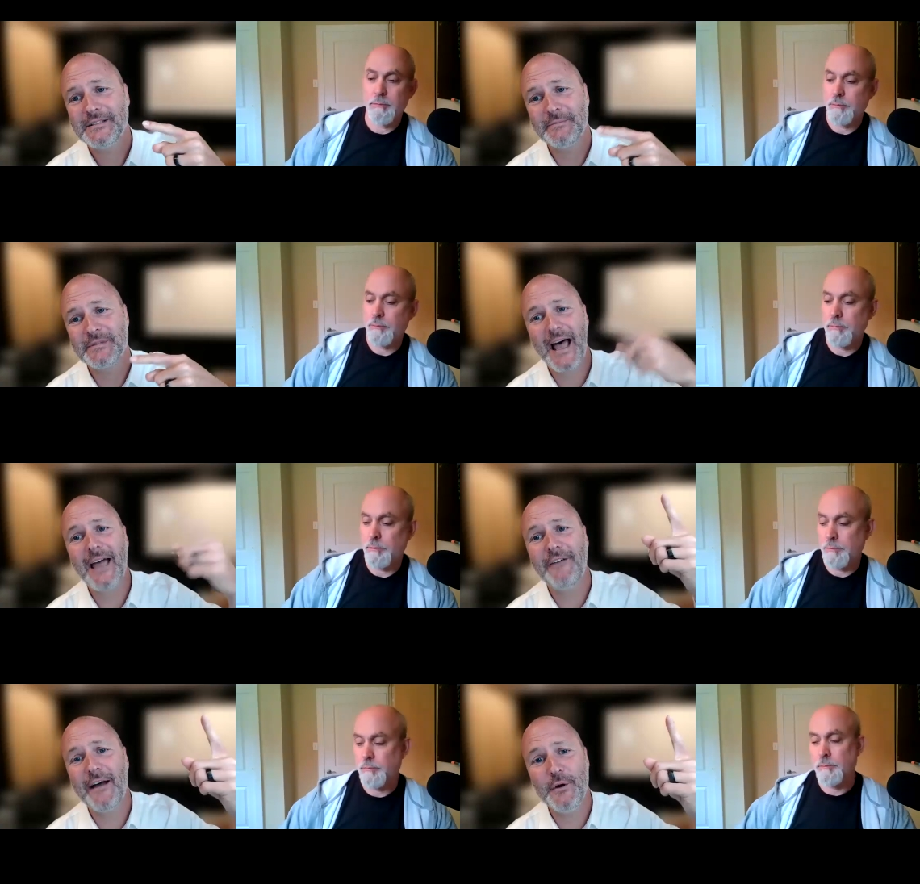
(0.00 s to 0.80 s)
Speaker 1: some sci
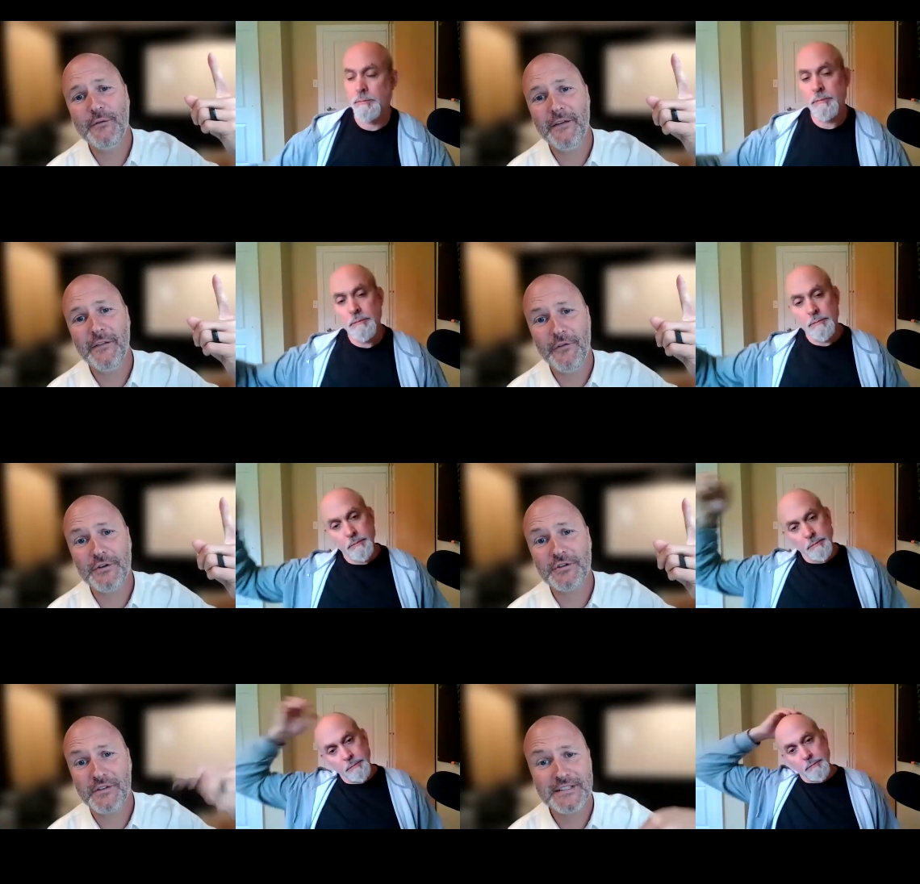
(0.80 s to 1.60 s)
fi movie in the
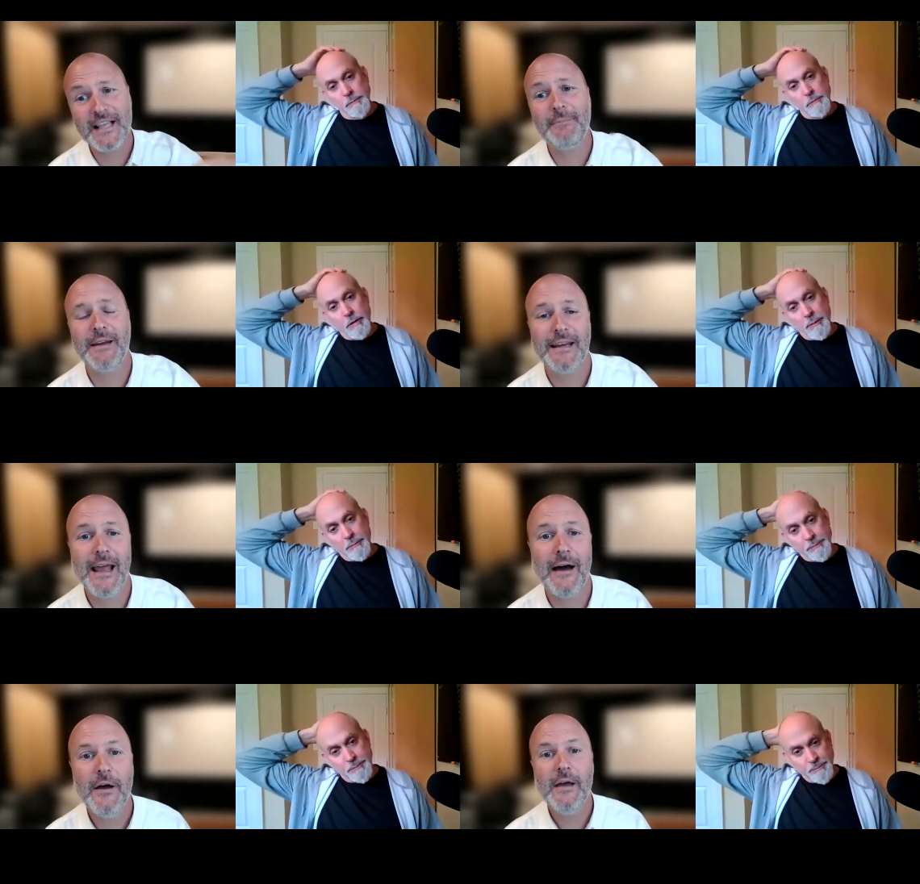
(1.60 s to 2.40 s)
future. This is happening
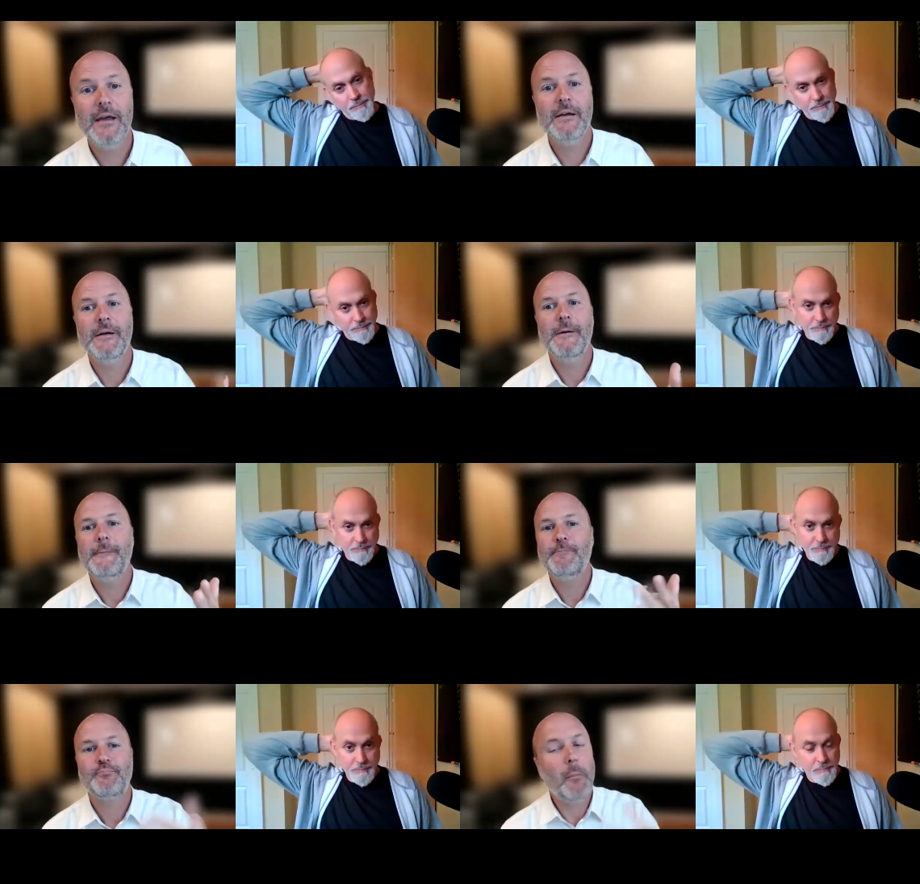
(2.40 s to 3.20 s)
now.
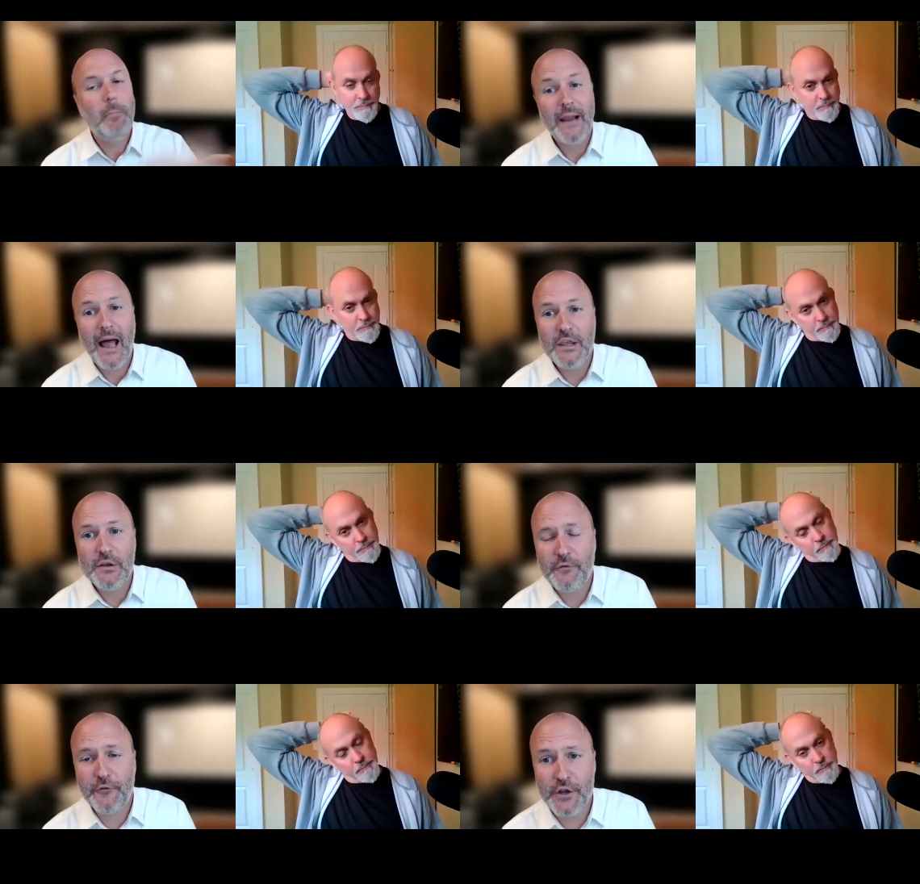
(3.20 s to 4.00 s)
But
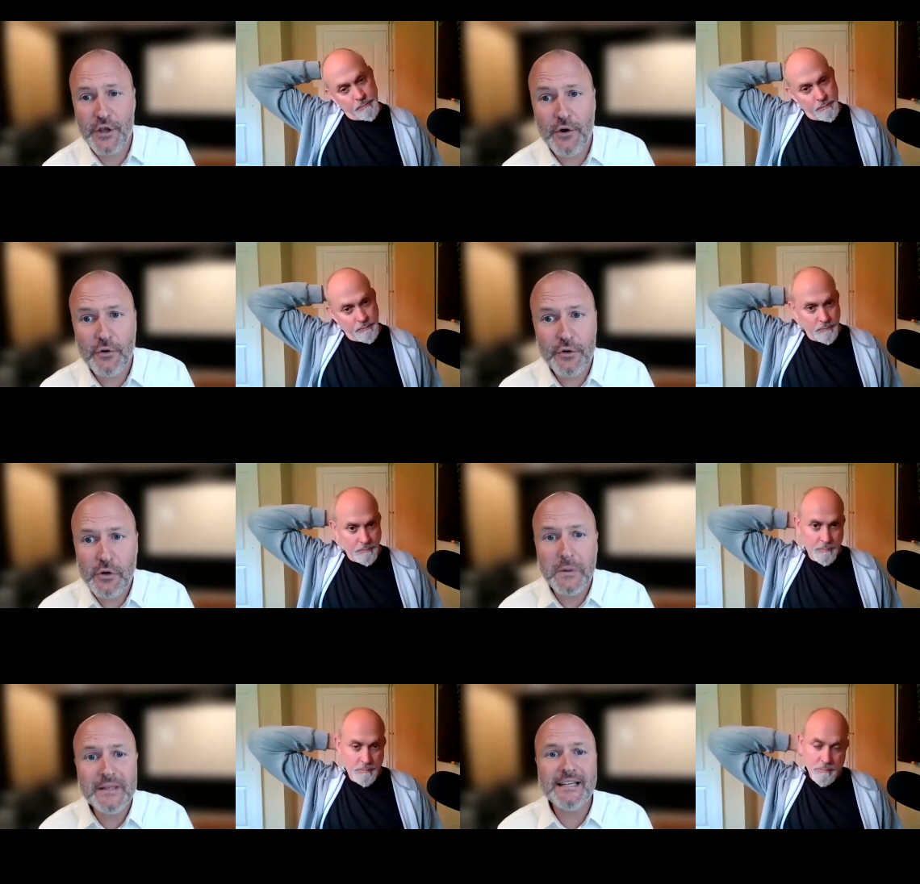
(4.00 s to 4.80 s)
for you, you
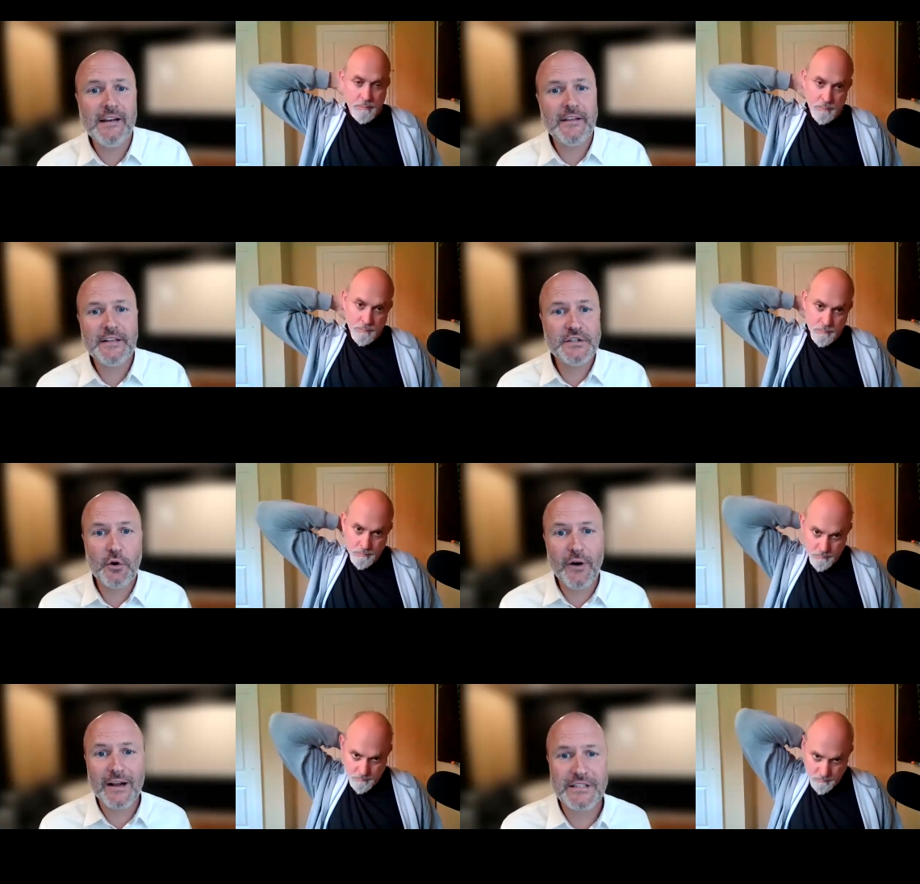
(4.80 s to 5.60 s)
listening to this,
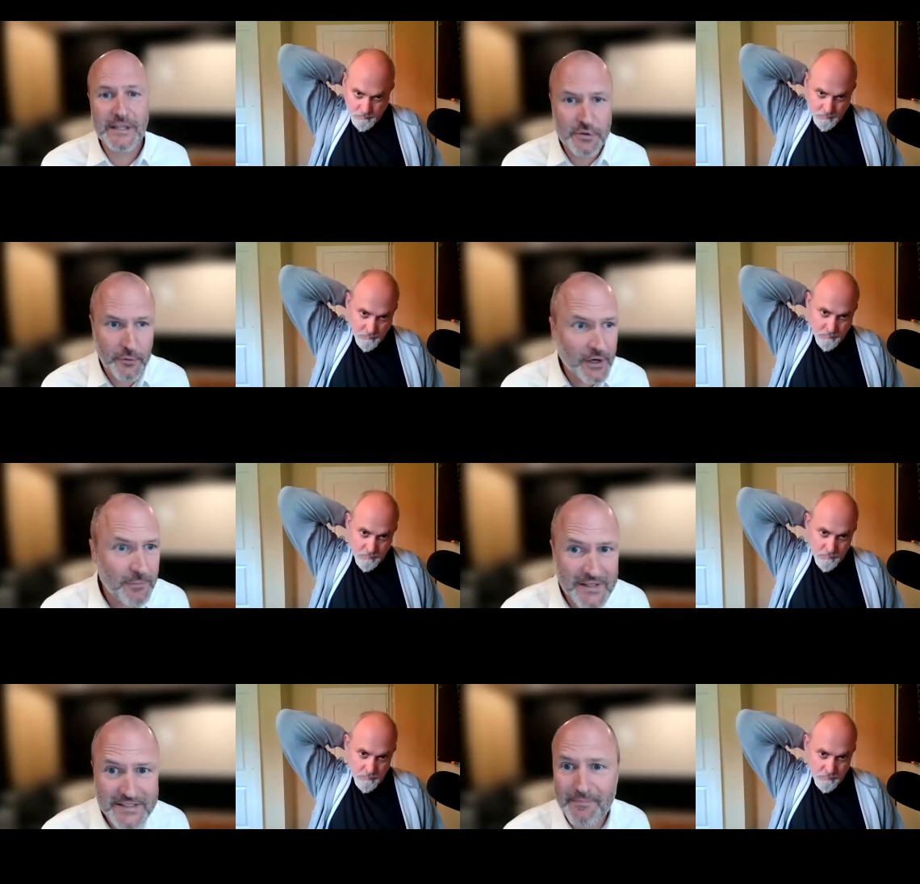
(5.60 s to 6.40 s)
your existential threat could
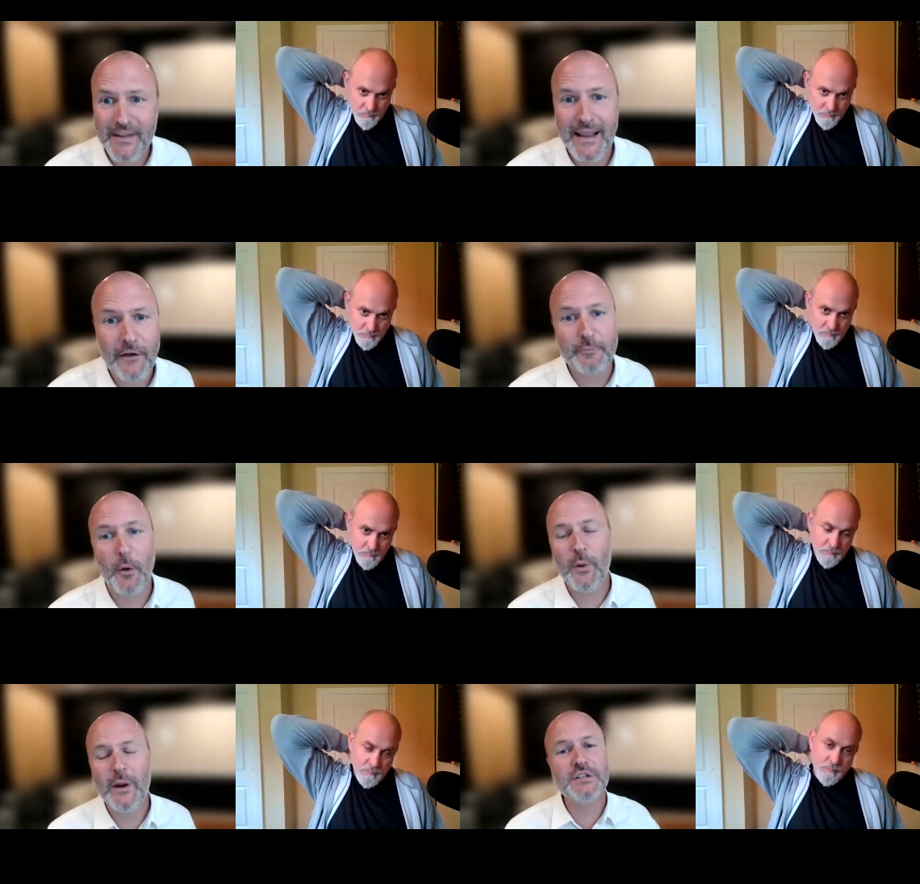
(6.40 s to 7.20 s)
be something else,
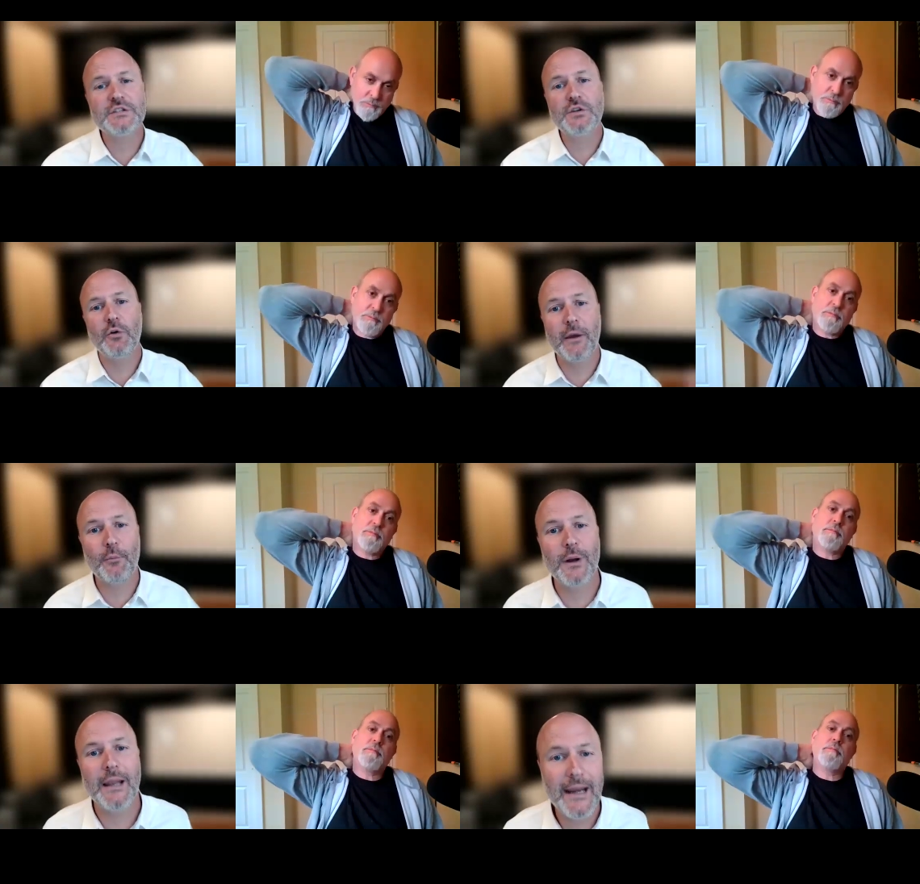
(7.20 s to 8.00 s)
but we just don't get
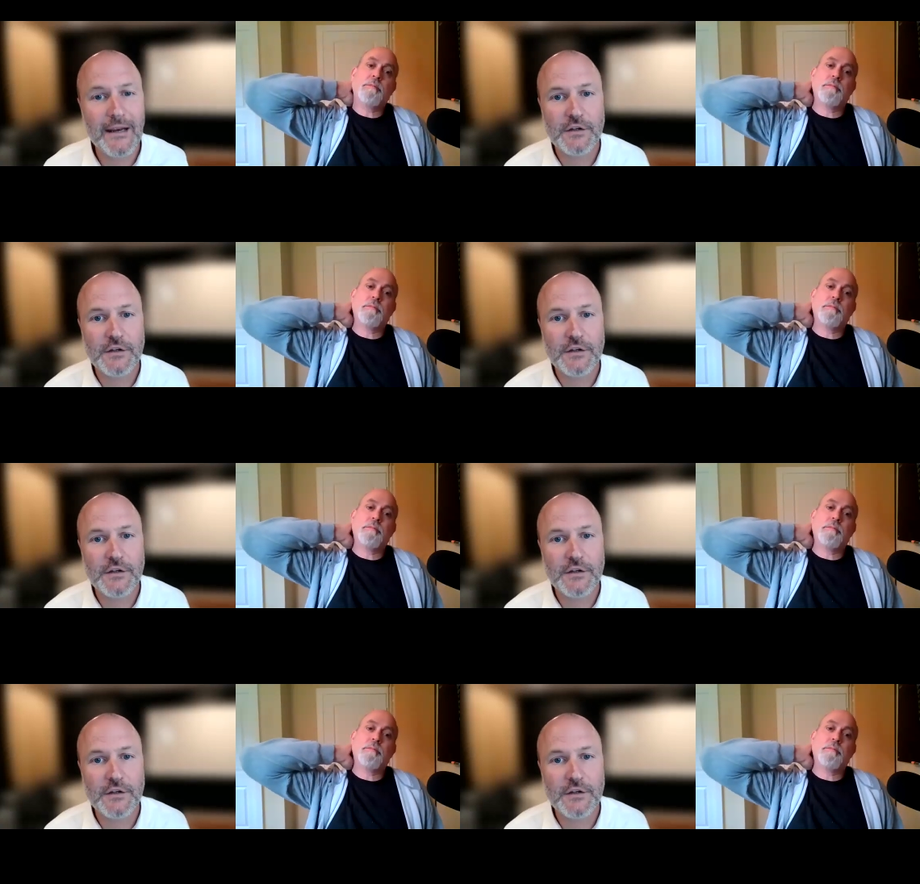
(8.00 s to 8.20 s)
related